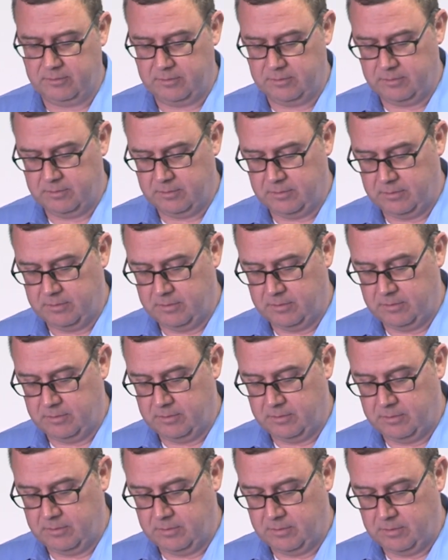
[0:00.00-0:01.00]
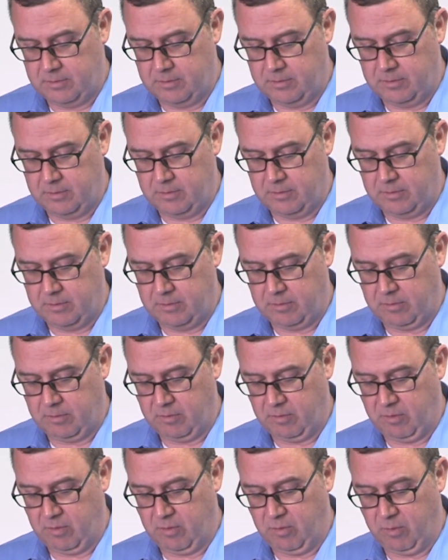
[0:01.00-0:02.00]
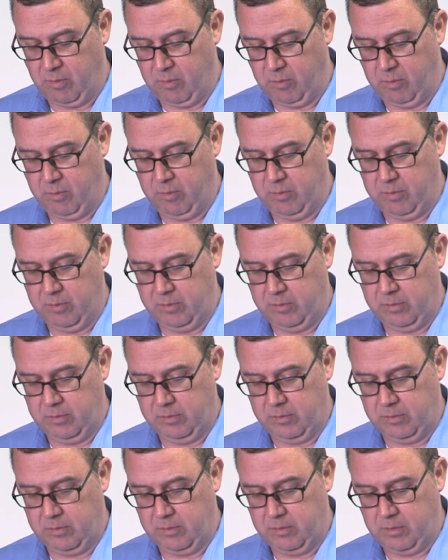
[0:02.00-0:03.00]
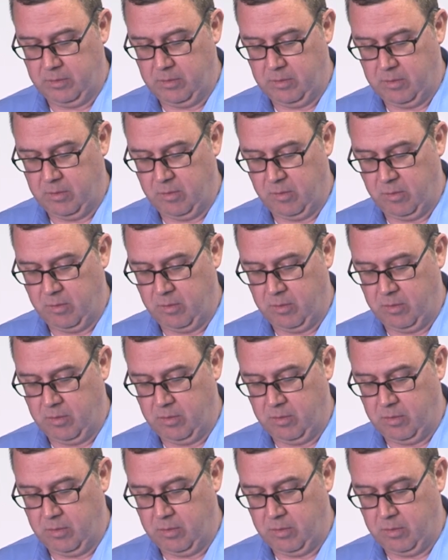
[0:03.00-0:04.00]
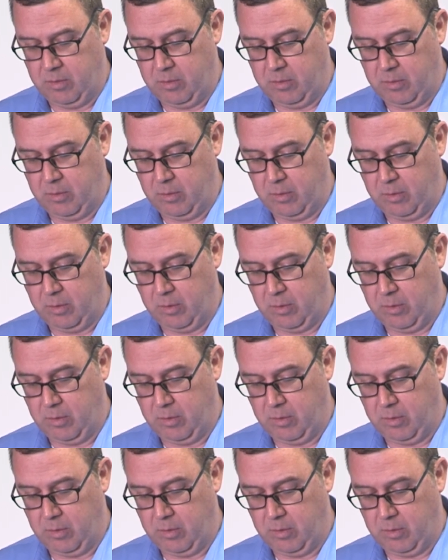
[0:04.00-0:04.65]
Nothing is said.